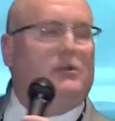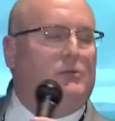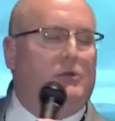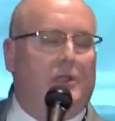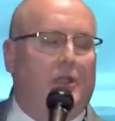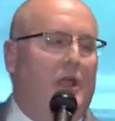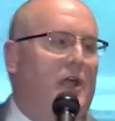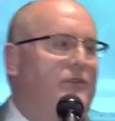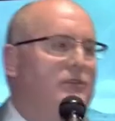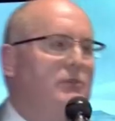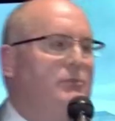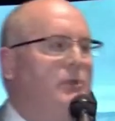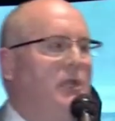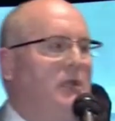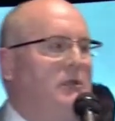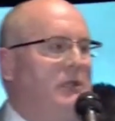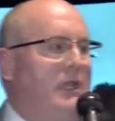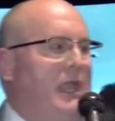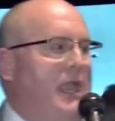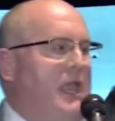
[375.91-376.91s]
would love to be
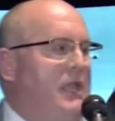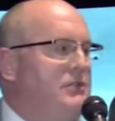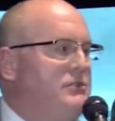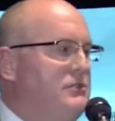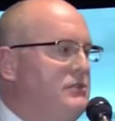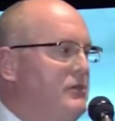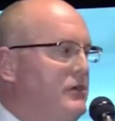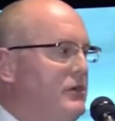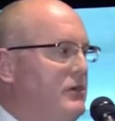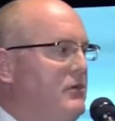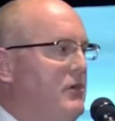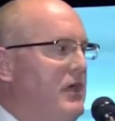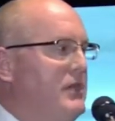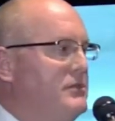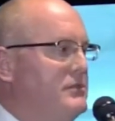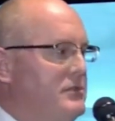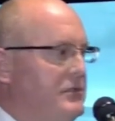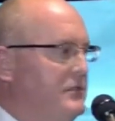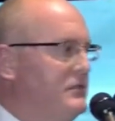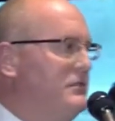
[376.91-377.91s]
able to answer your
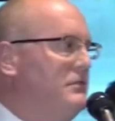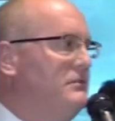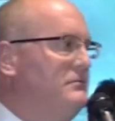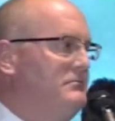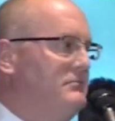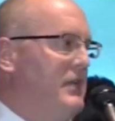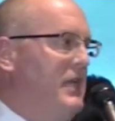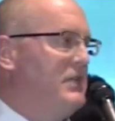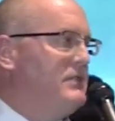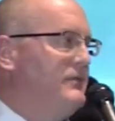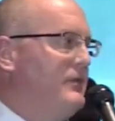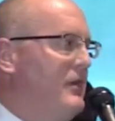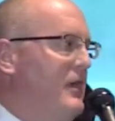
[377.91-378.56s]
questions. Thanks for